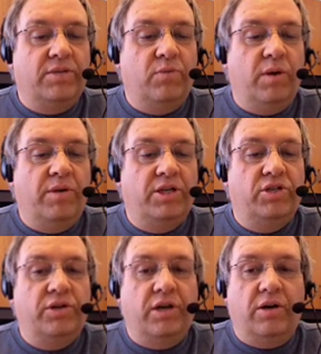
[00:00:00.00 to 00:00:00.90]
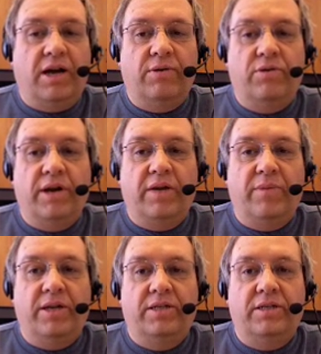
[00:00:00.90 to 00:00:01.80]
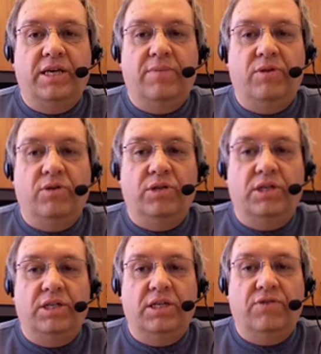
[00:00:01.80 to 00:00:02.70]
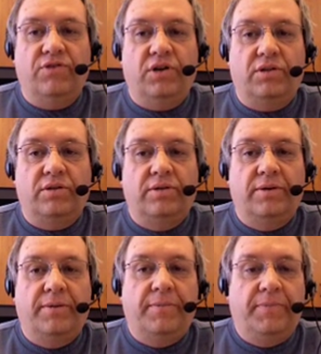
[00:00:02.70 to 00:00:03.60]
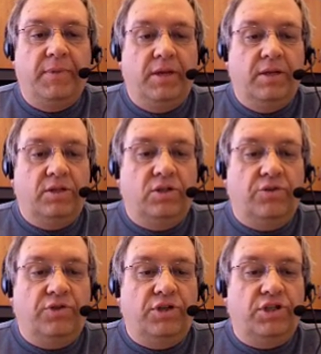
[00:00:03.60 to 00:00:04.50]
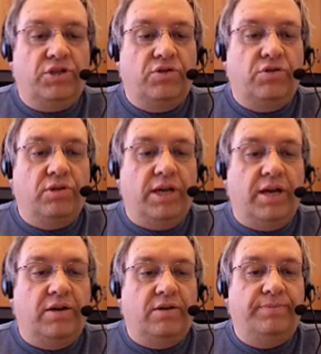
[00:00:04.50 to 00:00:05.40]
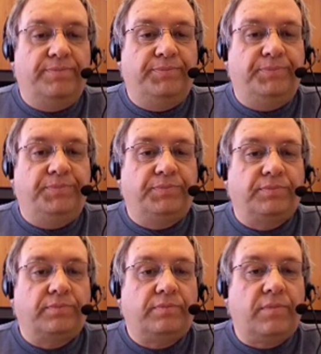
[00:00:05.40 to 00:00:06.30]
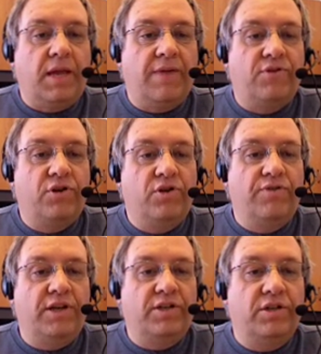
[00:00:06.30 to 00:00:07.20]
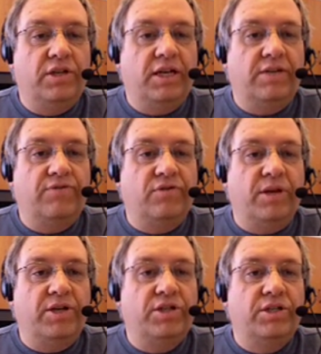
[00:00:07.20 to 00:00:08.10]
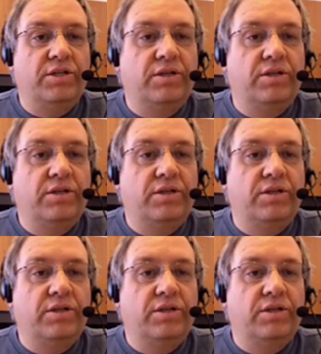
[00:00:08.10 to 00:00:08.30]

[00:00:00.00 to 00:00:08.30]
web history, I would recommend to keep those as the default. So if we just scroll down after you've entered that information,